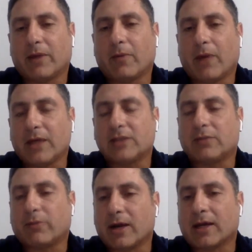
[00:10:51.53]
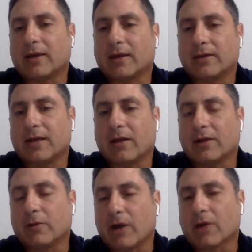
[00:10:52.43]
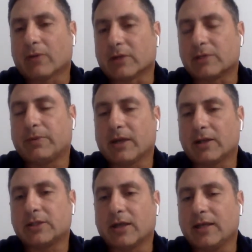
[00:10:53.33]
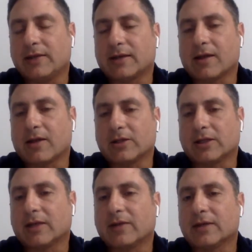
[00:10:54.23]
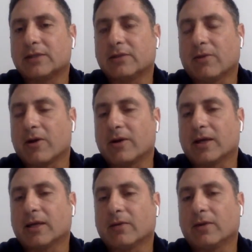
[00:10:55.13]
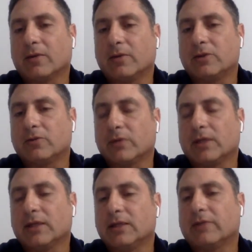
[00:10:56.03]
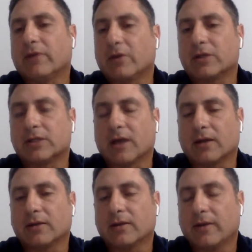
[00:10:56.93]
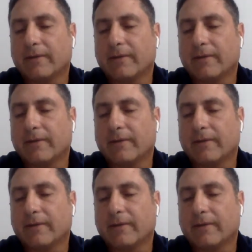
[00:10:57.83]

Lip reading: ways to bring not only wearables, but also any technology like this to market, and what you really need to focus on.